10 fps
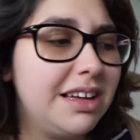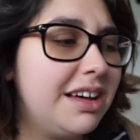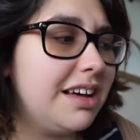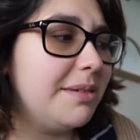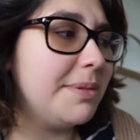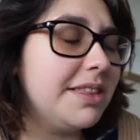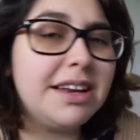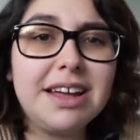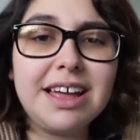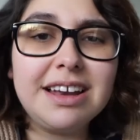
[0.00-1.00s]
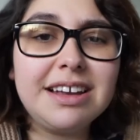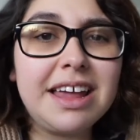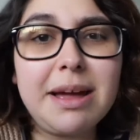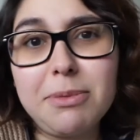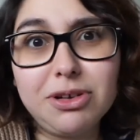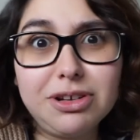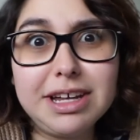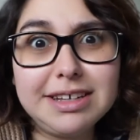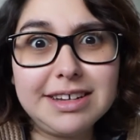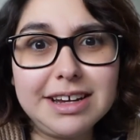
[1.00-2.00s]
Um, then again, like I'm also
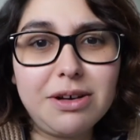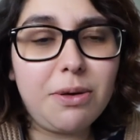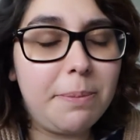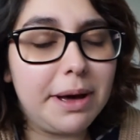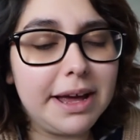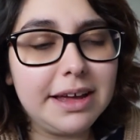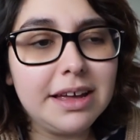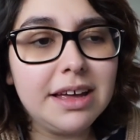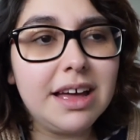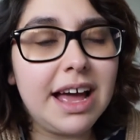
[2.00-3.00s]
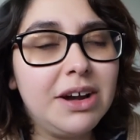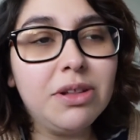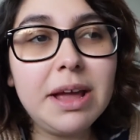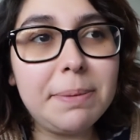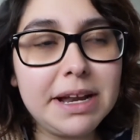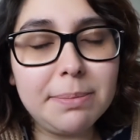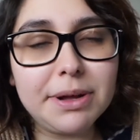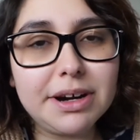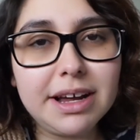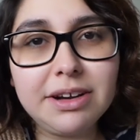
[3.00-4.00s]
like psycho, but I don't like peanut
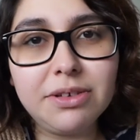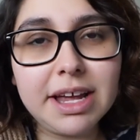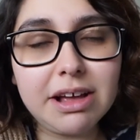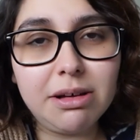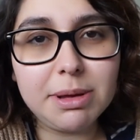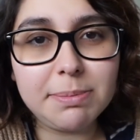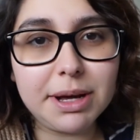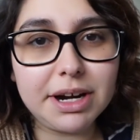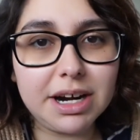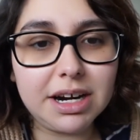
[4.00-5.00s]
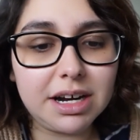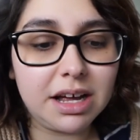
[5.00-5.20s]
butter. I don't like almond butter.